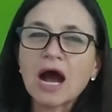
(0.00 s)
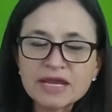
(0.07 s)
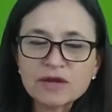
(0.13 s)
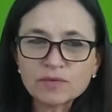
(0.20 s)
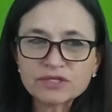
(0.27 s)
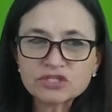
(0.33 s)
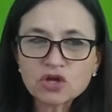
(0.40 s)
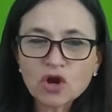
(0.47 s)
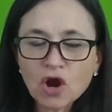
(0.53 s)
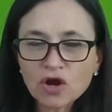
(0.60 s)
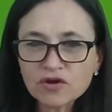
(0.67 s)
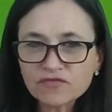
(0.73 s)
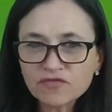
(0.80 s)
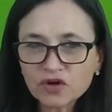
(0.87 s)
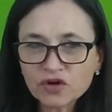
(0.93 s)
It was
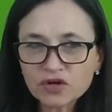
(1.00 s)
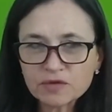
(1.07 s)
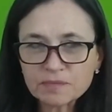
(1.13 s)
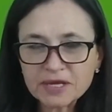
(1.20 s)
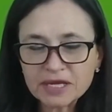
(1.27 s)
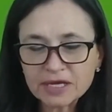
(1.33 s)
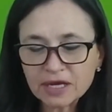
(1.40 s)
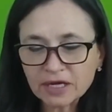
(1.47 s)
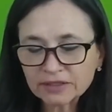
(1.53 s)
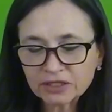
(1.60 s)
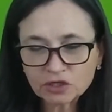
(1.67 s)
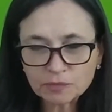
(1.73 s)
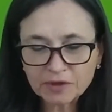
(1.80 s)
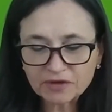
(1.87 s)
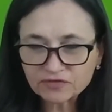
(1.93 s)
hard for her to be a
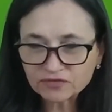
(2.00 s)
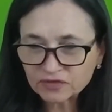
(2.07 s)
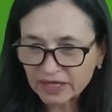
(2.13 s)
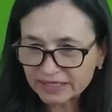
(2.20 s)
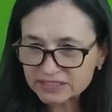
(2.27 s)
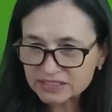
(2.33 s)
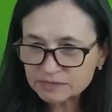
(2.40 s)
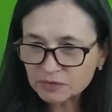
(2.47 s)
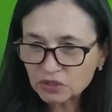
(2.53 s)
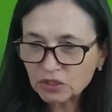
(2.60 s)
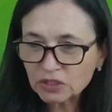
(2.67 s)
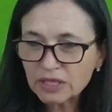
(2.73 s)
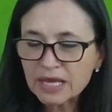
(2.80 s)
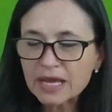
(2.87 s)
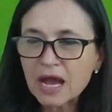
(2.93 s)
little bit
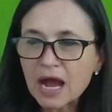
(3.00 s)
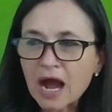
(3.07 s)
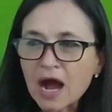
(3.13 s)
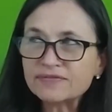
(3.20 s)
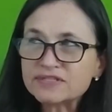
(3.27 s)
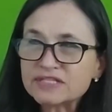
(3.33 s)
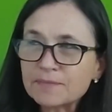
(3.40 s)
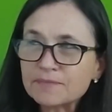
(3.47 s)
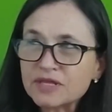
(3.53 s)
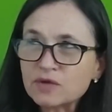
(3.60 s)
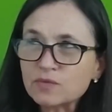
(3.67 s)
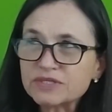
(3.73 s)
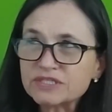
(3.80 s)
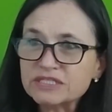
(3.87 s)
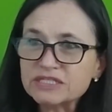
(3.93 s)
flexible. If
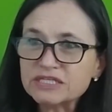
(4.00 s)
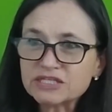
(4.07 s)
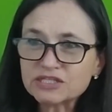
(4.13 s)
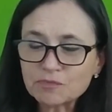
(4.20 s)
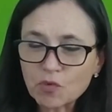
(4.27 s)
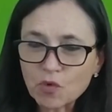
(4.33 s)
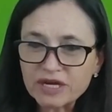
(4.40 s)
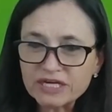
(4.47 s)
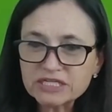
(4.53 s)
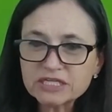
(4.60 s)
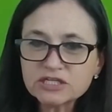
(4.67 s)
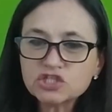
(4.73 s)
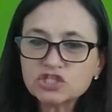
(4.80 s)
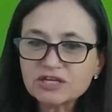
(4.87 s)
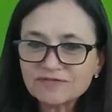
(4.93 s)
something was
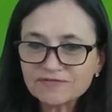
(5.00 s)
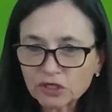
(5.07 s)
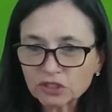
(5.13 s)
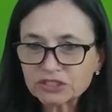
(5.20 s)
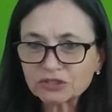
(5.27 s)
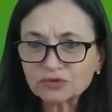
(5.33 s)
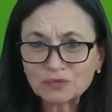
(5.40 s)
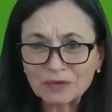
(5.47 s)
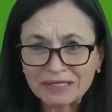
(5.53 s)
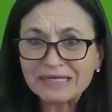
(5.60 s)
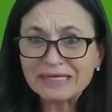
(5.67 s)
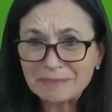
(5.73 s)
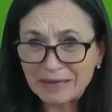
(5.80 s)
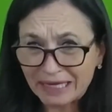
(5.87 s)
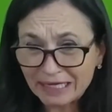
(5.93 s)
disappointing, she felt it
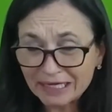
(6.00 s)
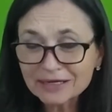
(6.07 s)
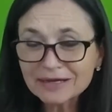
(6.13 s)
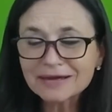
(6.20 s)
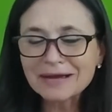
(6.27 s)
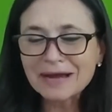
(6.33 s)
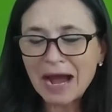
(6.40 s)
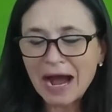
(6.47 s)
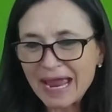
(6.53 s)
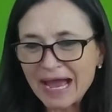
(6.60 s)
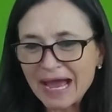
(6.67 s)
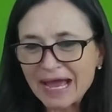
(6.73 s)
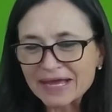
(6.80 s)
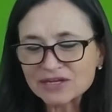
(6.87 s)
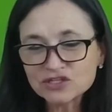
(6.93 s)
really big.
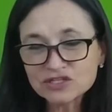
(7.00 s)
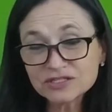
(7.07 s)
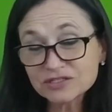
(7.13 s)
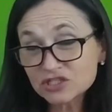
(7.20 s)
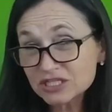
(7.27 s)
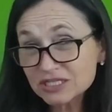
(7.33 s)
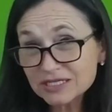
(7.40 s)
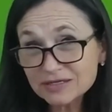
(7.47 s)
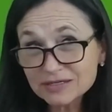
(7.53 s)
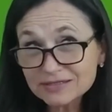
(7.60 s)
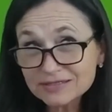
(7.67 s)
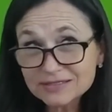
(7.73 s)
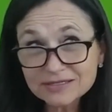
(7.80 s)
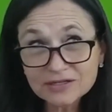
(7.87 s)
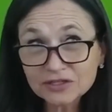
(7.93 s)
And she
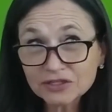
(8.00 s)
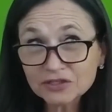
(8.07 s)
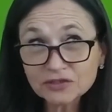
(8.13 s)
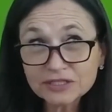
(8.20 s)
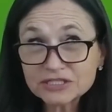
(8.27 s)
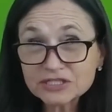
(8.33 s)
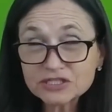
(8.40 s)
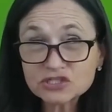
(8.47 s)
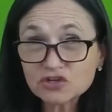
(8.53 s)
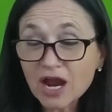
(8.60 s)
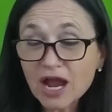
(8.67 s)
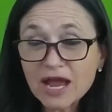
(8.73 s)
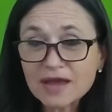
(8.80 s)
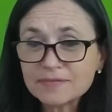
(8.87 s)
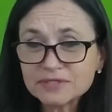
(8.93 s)
clearly
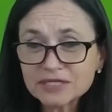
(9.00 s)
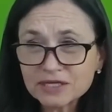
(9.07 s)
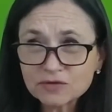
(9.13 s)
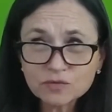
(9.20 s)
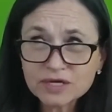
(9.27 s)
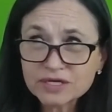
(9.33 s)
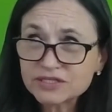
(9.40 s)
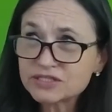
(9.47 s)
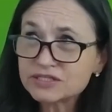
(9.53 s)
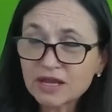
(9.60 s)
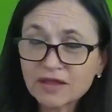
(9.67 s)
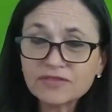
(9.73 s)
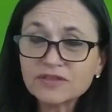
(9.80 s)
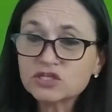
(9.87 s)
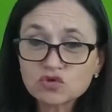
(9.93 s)
described it was
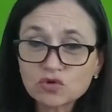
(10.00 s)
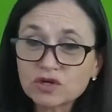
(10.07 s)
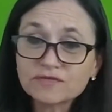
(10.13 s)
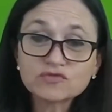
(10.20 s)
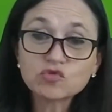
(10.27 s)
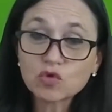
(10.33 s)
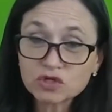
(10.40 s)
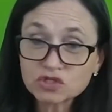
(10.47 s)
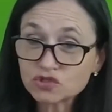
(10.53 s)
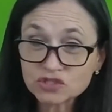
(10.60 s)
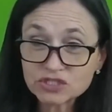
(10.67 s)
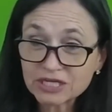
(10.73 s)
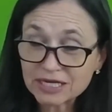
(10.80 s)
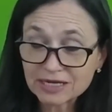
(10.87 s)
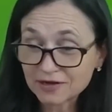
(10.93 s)
nothing short of
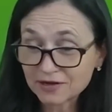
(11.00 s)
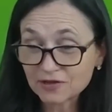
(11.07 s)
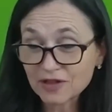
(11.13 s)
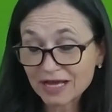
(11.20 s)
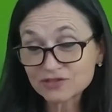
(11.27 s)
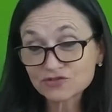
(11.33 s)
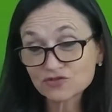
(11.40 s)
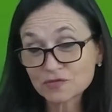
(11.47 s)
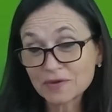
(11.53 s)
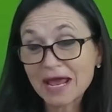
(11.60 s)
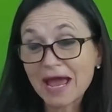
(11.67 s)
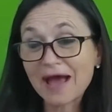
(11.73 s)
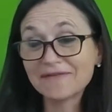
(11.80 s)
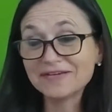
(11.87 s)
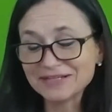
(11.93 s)
torture sitting in a classroom
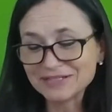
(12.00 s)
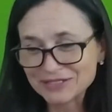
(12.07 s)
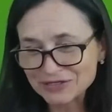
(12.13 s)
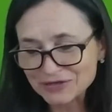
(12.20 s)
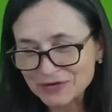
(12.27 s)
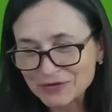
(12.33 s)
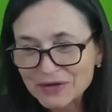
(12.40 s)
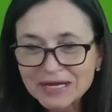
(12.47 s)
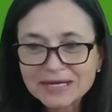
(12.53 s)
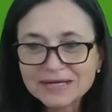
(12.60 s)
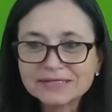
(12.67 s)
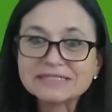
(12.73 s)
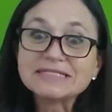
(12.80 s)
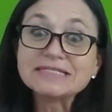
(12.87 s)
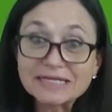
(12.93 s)
and having to
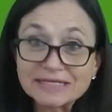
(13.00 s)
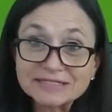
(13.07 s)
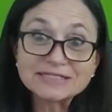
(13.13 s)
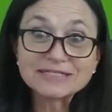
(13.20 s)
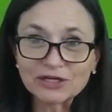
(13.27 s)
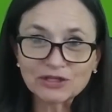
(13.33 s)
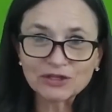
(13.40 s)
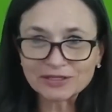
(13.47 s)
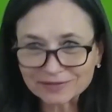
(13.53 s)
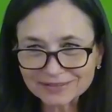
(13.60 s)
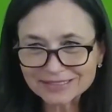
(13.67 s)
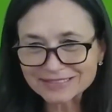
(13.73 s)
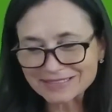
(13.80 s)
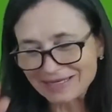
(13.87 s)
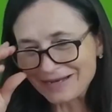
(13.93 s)
sit still
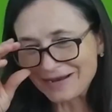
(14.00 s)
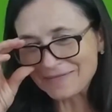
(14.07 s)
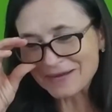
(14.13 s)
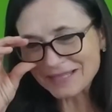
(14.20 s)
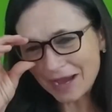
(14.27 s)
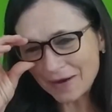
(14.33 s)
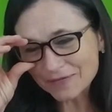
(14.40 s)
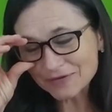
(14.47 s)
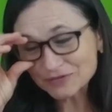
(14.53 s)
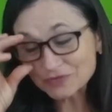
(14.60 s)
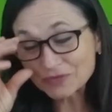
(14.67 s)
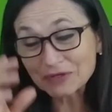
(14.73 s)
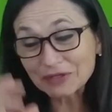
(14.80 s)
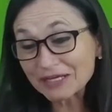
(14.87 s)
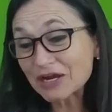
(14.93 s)
and listen. That was
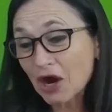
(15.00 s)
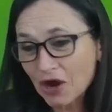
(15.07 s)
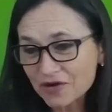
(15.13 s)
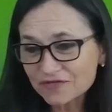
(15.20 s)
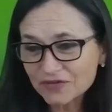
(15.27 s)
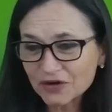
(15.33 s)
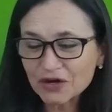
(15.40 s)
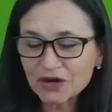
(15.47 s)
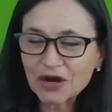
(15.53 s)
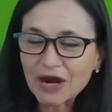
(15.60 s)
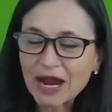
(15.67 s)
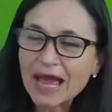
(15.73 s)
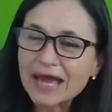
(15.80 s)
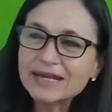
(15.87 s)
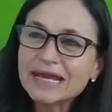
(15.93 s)
really hard for her.
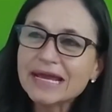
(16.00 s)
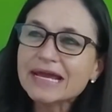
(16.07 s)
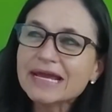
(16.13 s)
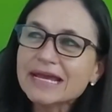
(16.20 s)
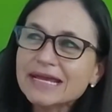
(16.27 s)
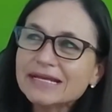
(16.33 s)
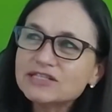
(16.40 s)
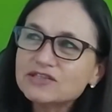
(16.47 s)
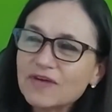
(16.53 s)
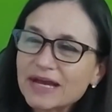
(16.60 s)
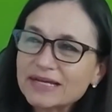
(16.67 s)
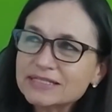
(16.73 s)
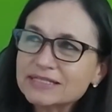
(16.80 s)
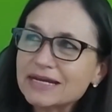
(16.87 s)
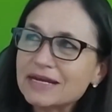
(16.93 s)
And it's
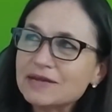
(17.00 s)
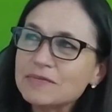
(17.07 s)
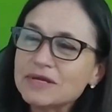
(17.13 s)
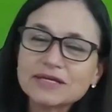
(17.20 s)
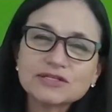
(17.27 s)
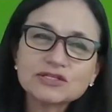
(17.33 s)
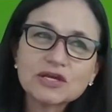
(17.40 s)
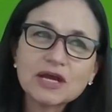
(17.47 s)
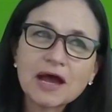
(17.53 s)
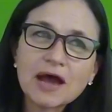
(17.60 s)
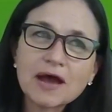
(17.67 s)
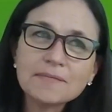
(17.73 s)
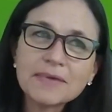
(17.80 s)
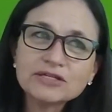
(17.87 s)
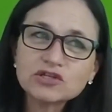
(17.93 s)
fascinating because
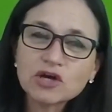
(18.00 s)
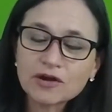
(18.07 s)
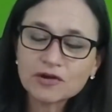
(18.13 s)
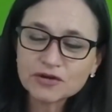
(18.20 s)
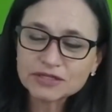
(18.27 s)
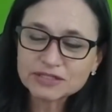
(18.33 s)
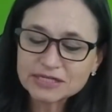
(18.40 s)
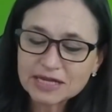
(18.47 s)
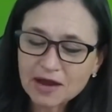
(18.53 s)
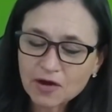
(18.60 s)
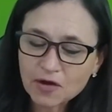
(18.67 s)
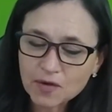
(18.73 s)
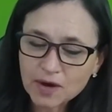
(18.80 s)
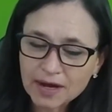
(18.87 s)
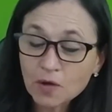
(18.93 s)
my daughter is
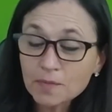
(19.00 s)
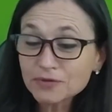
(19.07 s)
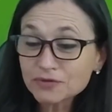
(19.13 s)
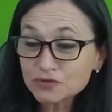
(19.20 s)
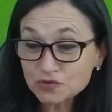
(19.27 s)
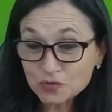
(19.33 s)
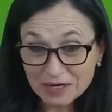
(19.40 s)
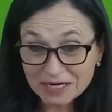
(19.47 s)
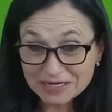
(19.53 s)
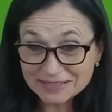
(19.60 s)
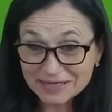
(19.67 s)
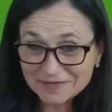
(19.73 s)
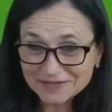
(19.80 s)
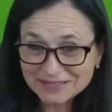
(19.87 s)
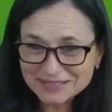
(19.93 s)
now almost
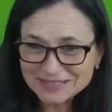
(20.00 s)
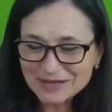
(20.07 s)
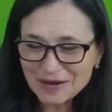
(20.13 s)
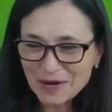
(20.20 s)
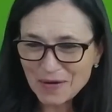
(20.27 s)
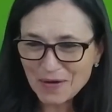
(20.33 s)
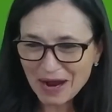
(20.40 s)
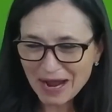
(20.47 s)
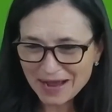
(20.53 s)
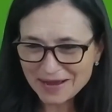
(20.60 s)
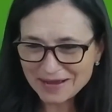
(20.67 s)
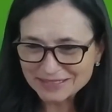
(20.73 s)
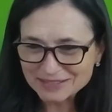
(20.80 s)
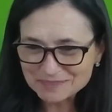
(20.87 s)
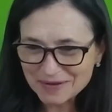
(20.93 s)
27. So
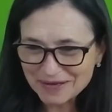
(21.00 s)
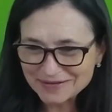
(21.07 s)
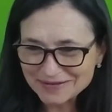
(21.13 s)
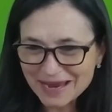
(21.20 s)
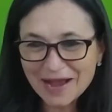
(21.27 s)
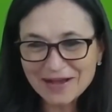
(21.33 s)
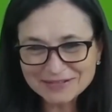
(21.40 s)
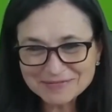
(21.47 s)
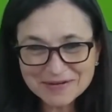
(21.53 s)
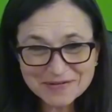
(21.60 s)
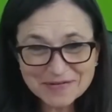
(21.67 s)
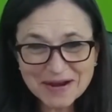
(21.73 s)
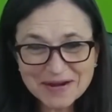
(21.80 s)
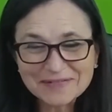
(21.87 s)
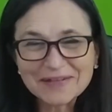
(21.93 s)
it's
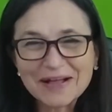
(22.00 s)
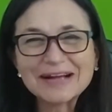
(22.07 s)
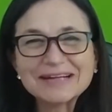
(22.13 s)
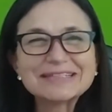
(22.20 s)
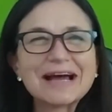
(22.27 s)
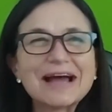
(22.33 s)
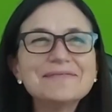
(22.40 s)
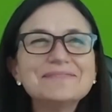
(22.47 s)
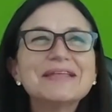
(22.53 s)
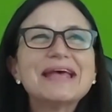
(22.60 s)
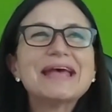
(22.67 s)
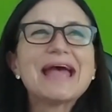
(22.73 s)
been quite a long time.